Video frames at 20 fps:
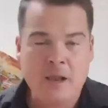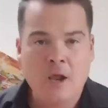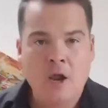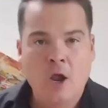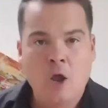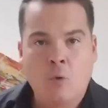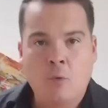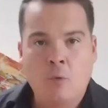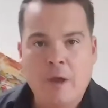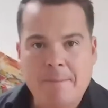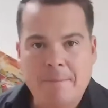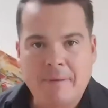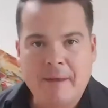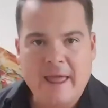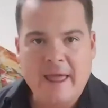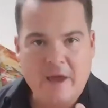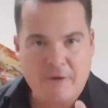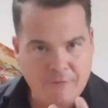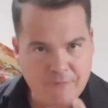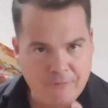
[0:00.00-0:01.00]
We play a
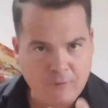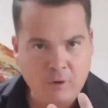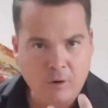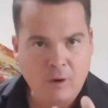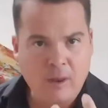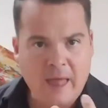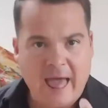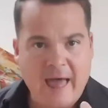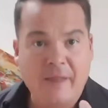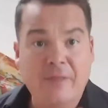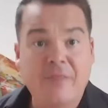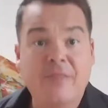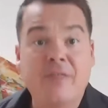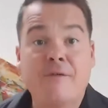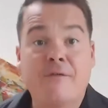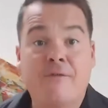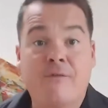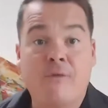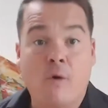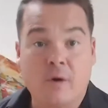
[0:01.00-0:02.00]
full healthy
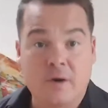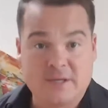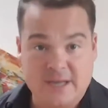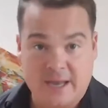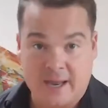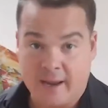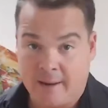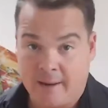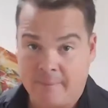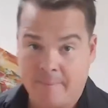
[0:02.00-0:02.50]
forte.